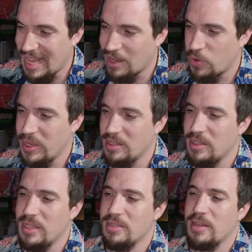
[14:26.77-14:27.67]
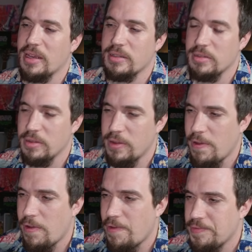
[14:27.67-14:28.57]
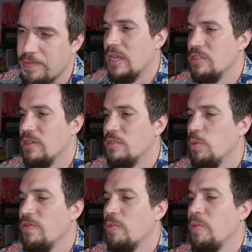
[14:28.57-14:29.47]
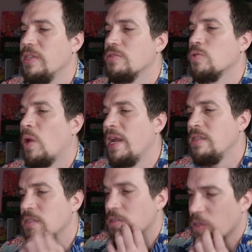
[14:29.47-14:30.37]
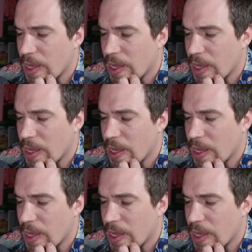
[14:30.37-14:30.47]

queen to d6. Okay, so he's moved the piece twice.